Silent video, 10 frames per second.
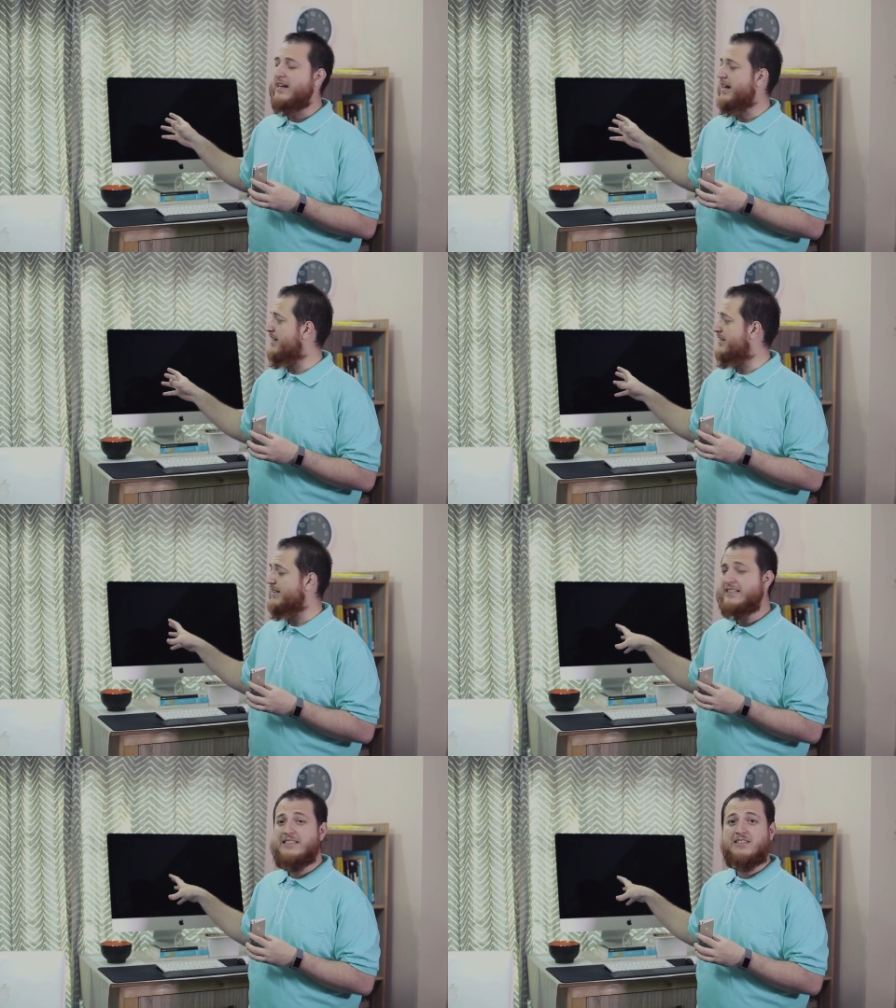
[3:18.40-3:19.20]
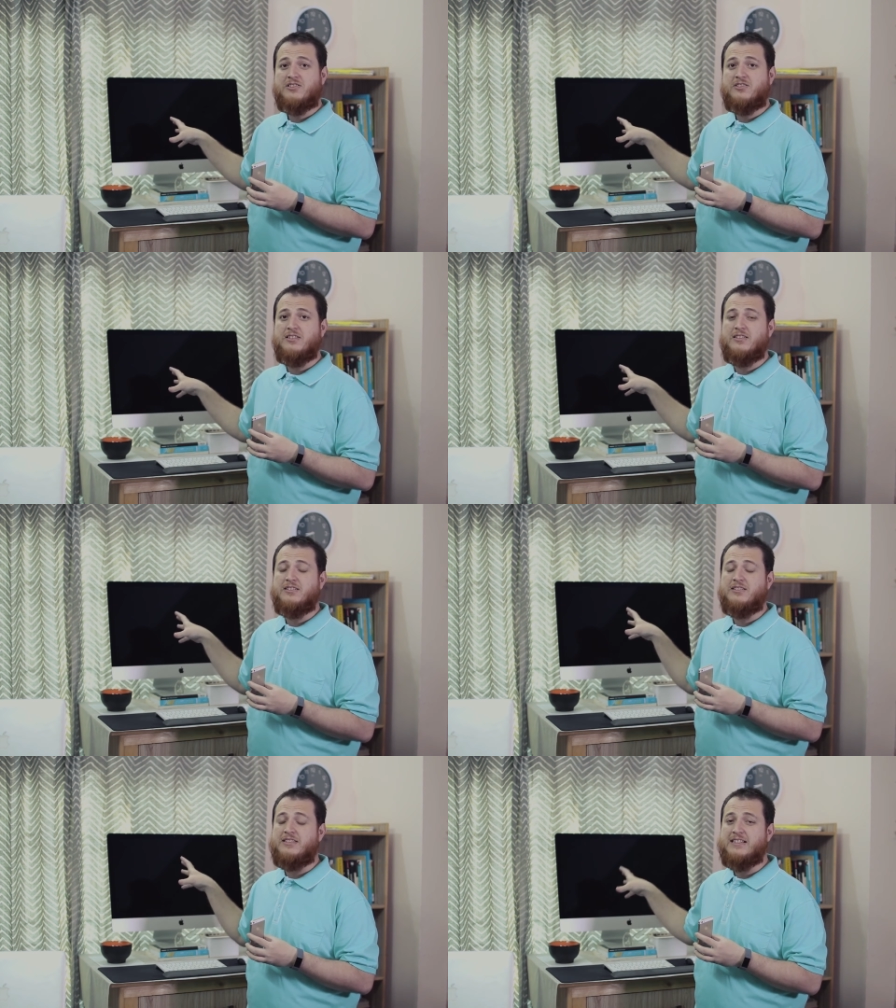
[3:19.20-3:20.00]
And this is a
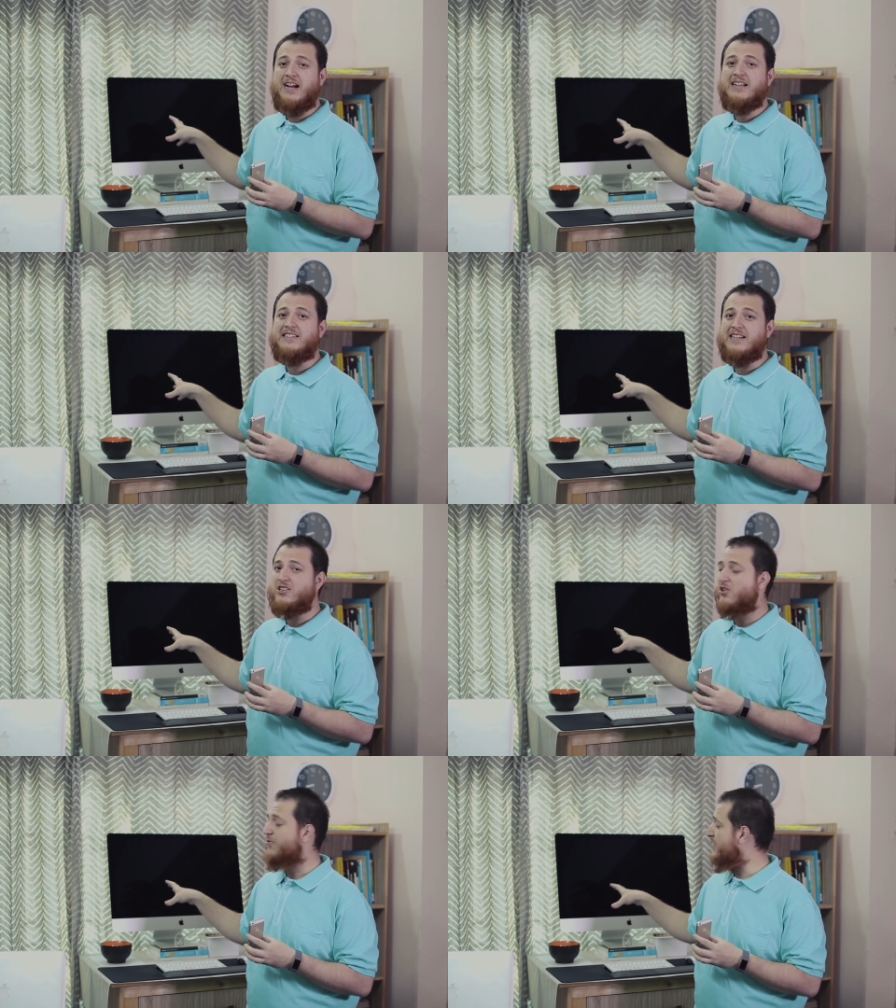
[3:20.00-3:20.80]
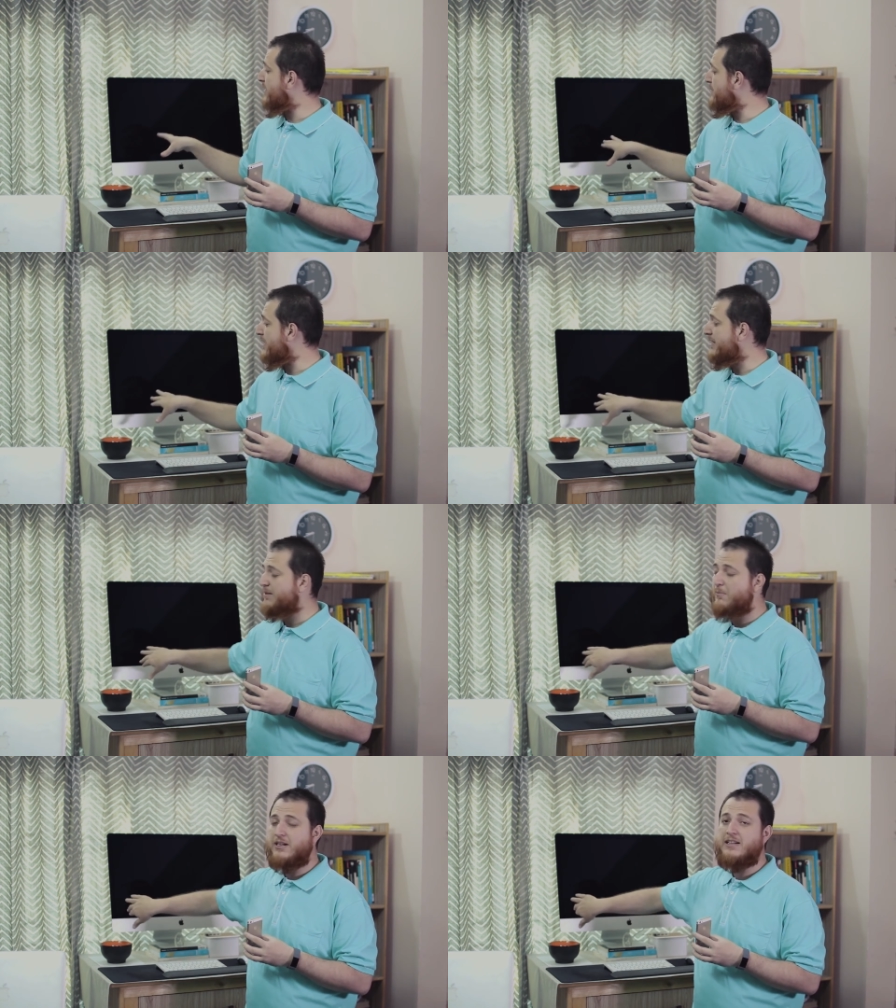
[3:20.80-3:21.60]
design trade-off. They made
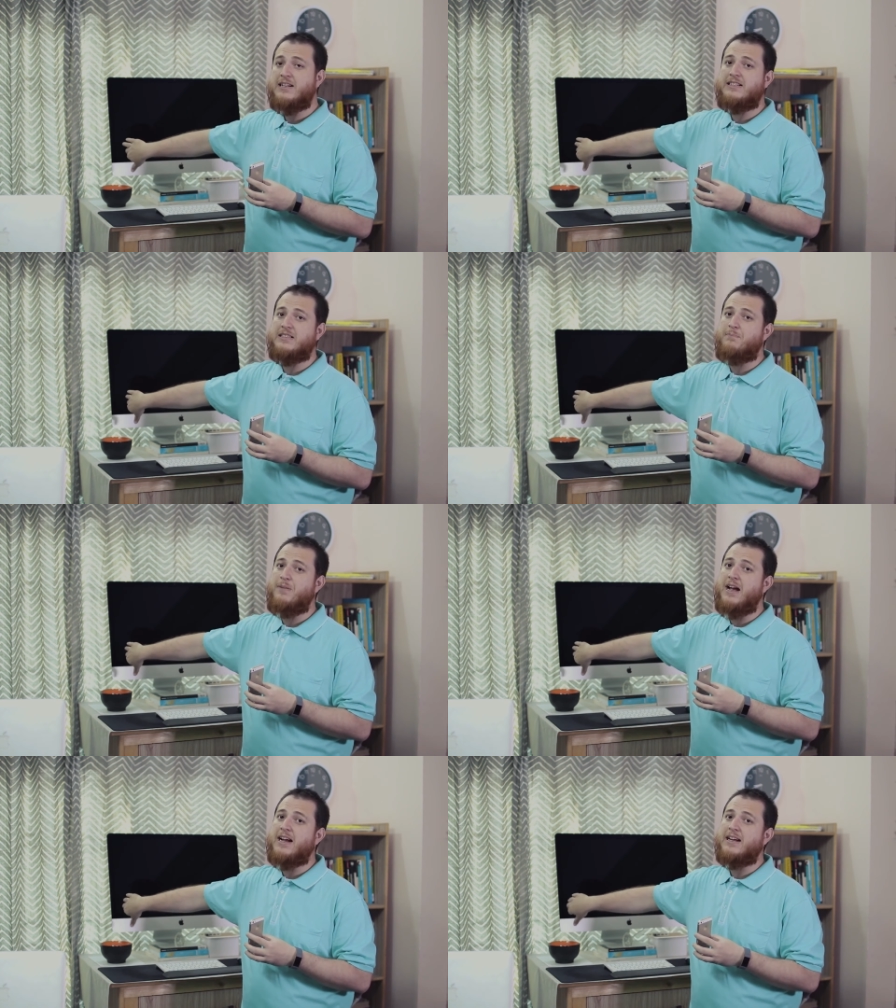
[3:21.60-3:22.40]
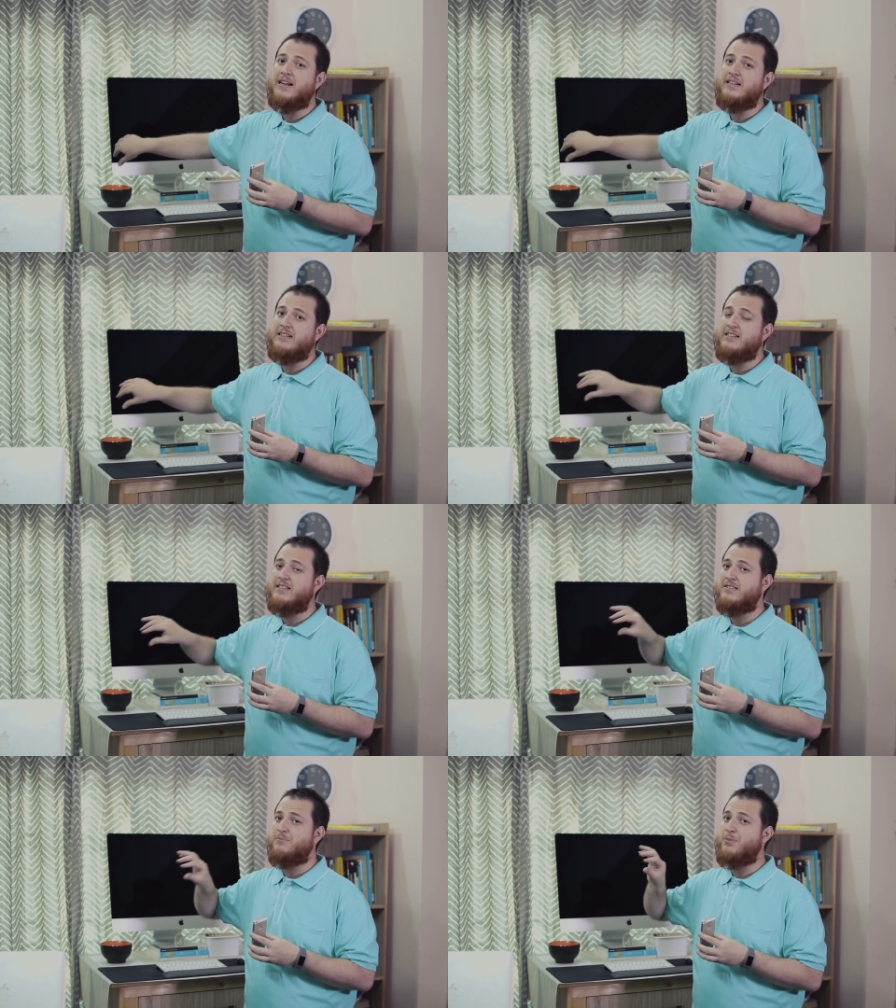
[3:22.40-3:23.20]
the button at the back, and it
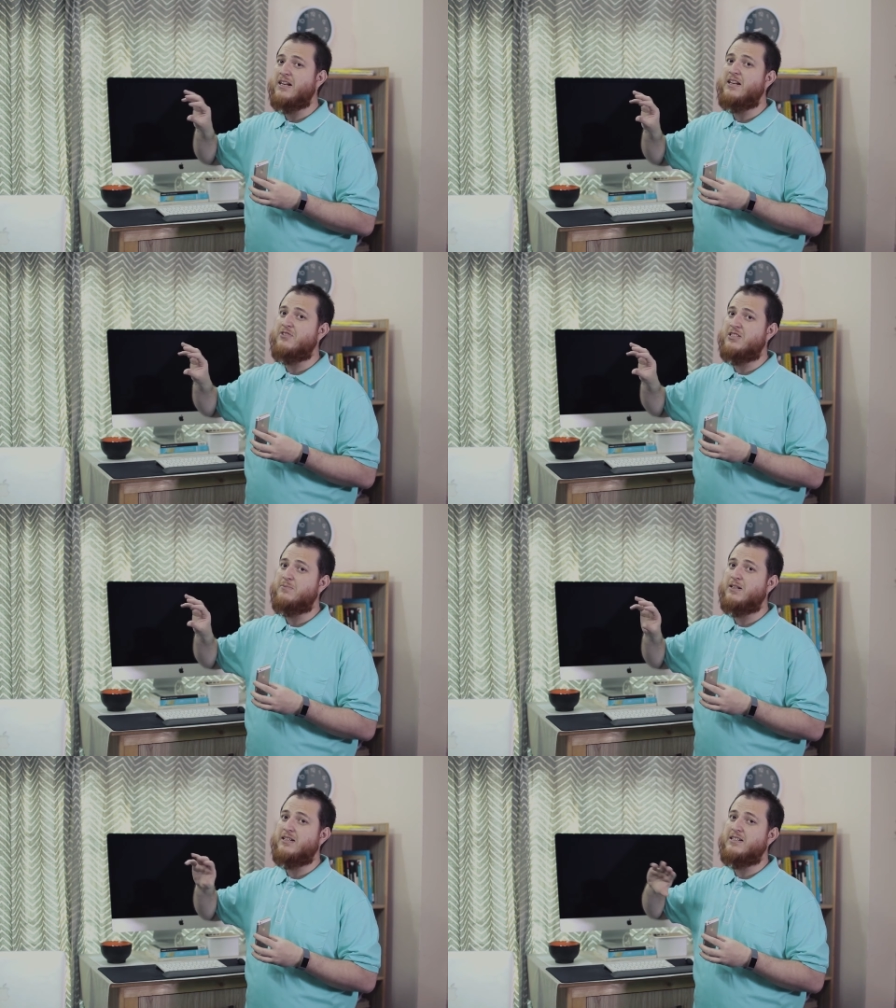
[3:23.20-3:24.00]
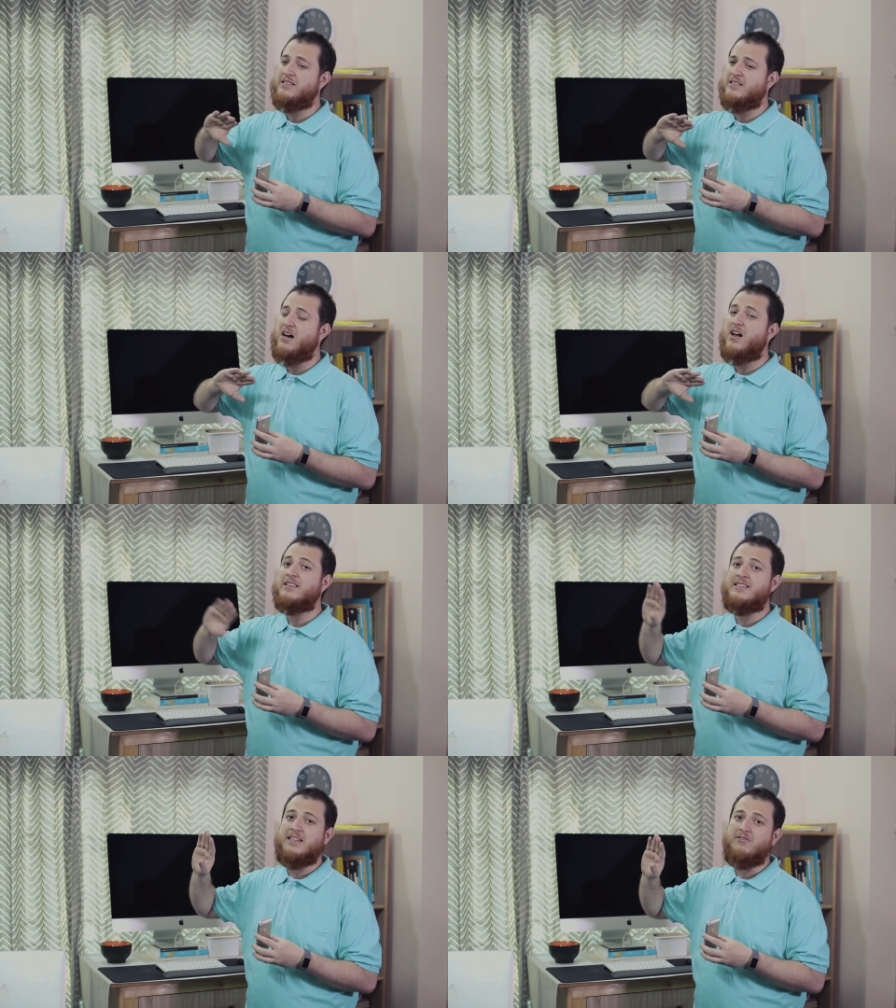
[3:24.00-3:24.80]
is barely visible. It is
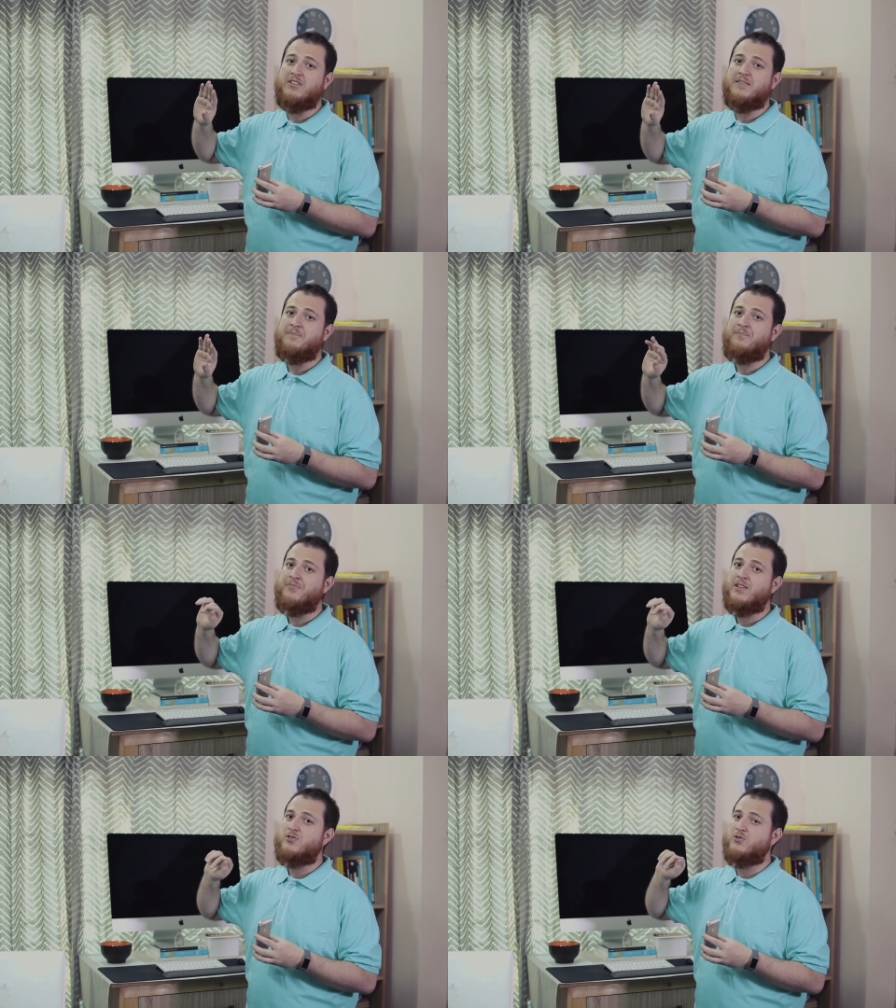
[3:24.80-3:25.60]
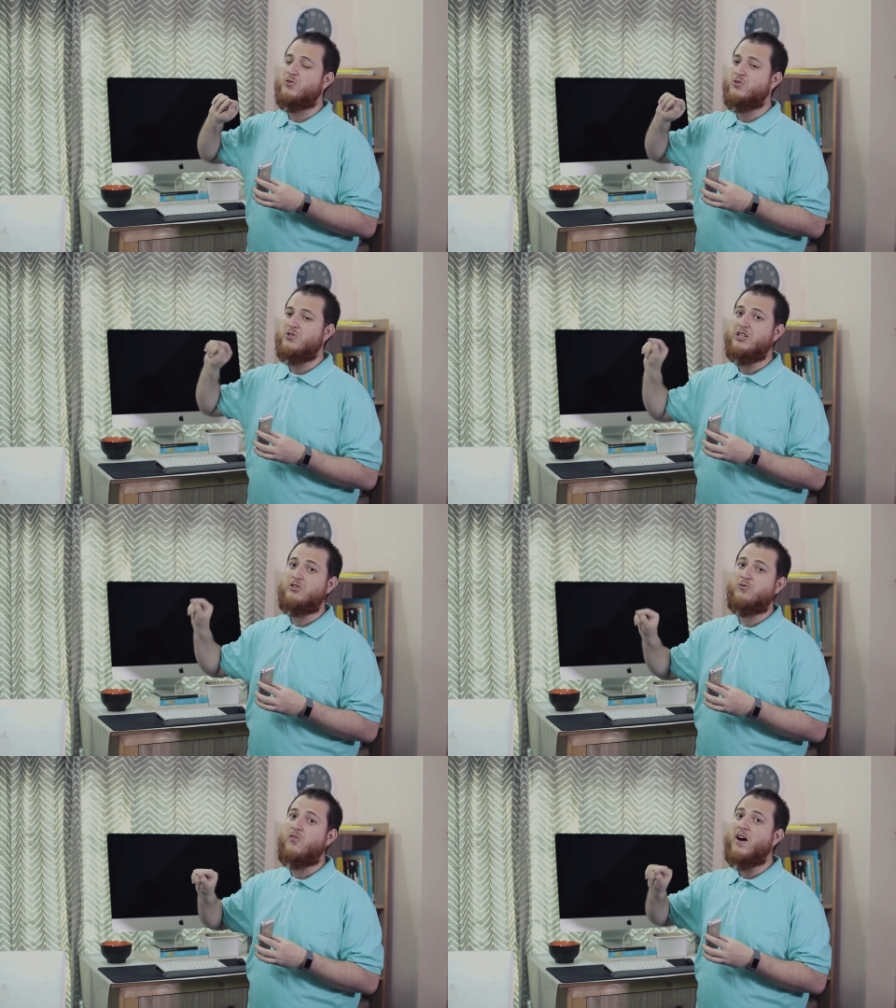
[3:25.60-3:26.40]
all silver. So you
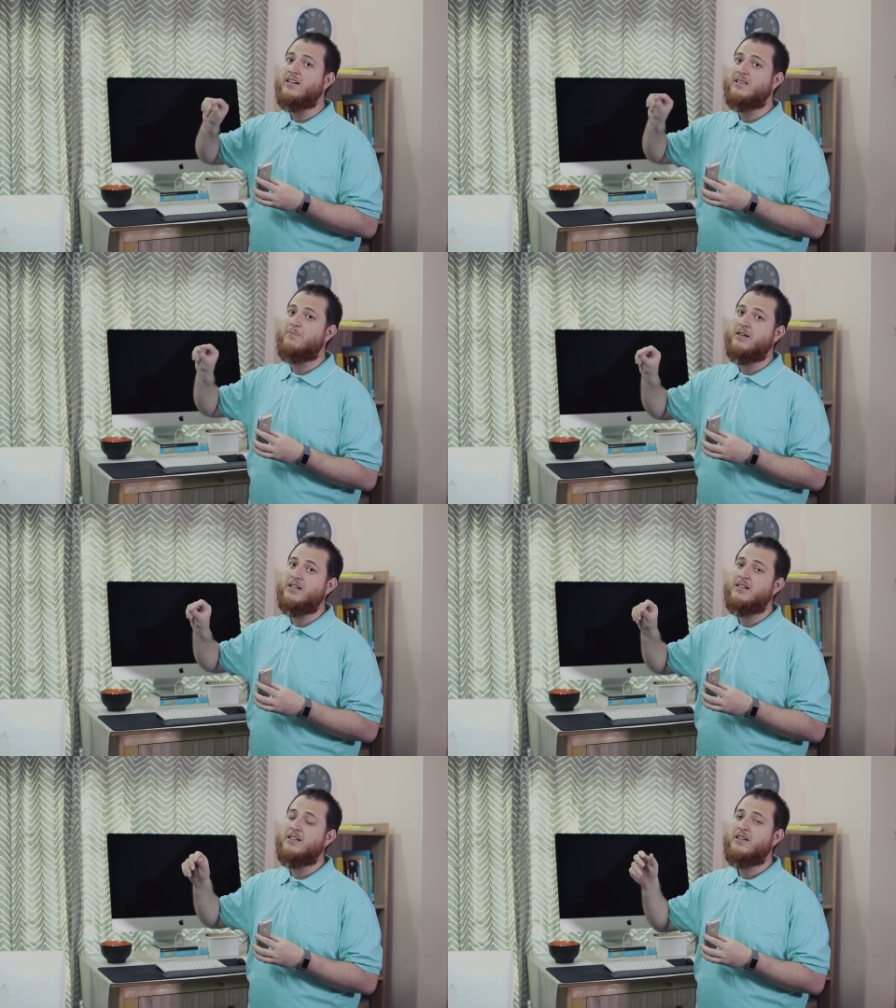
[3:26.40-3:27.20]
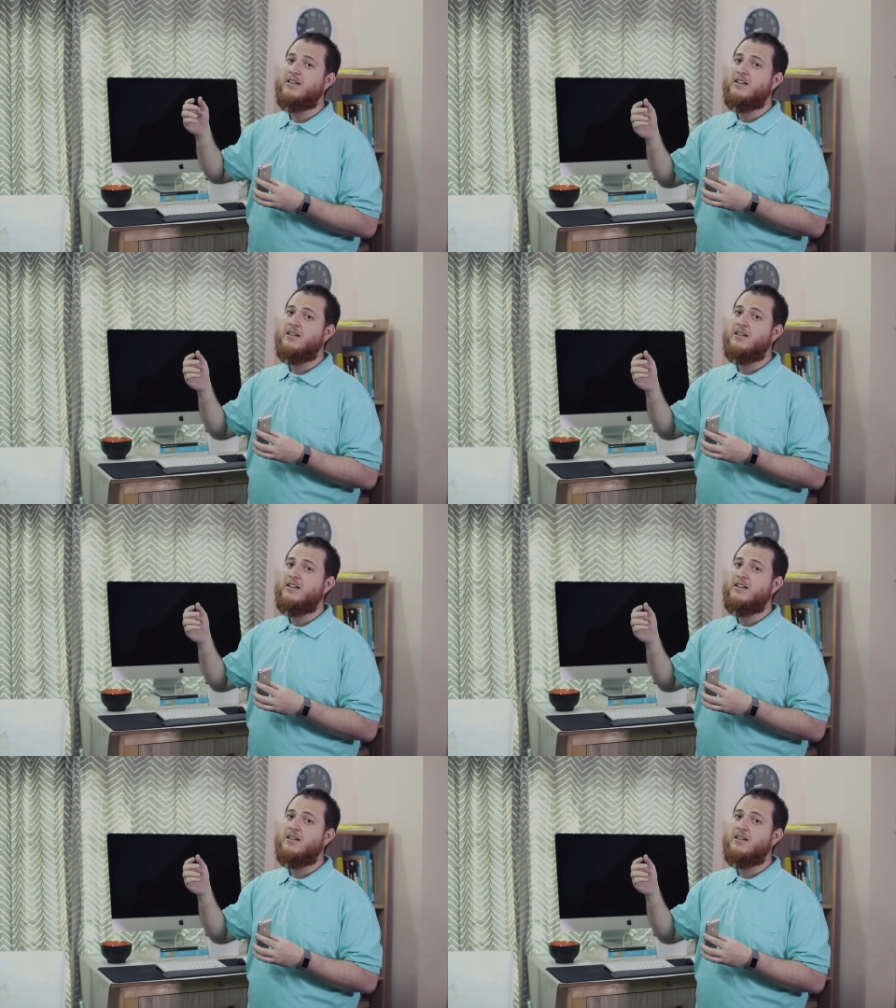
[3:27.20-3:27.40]
need to find the button.